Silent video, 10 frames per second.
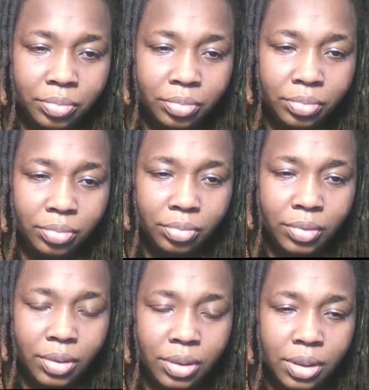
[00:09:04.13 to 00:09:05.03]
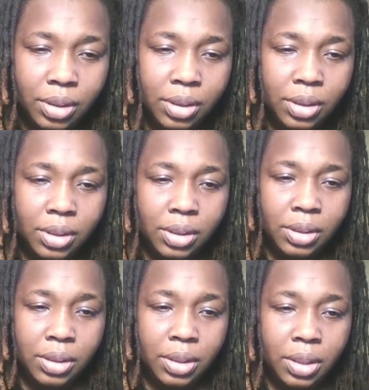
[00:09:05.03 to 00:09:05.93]

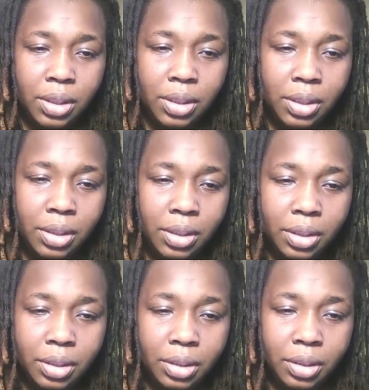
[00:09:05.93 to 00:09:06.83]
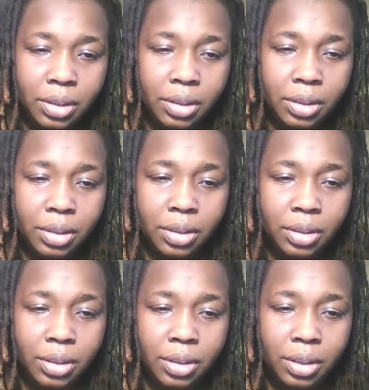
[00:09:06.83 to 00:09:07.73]

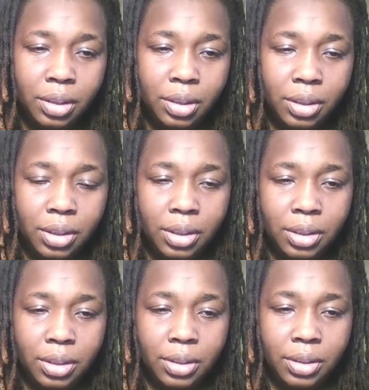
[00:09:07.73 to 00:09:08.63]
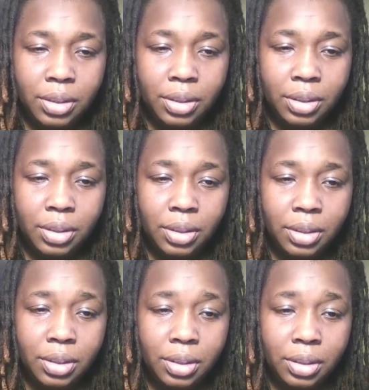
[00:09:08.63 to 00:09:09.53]

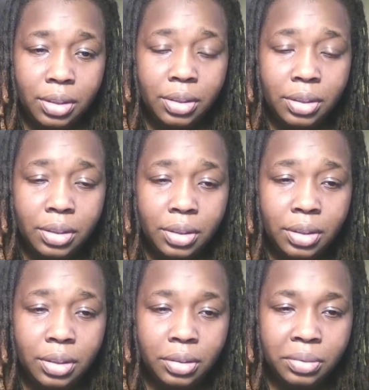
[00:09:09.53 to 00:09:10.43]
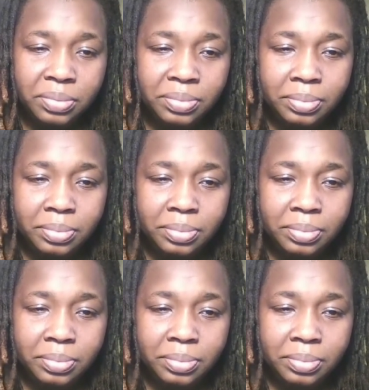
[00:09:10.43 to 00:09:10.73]
(not speaking)